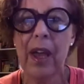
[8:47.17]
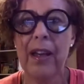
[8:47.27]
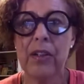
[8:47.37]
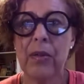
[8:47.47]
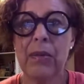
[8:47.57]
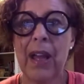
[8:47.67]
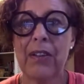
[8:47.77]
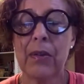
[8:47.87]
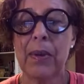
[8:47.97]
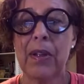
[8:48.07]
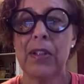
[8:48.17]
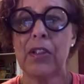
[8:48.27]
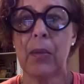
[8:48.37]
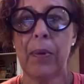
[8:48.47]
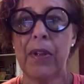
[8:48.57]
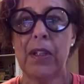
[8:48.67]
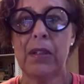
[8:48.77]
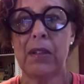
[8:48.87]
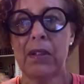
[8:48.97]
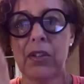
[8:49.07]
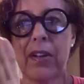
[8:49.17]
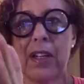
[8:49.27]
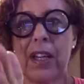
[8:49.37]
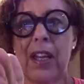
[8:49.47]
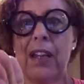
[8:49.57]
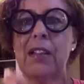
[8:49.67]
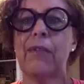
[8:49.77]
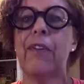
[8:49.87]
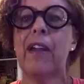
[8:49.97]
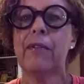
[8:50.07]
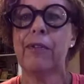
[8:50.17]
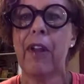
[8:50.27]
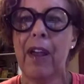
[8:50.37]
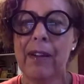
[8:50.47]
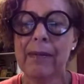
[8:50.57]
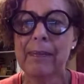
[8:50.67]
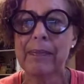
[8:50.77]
And it's all natural because it's your body's trying to kick into fight and flight.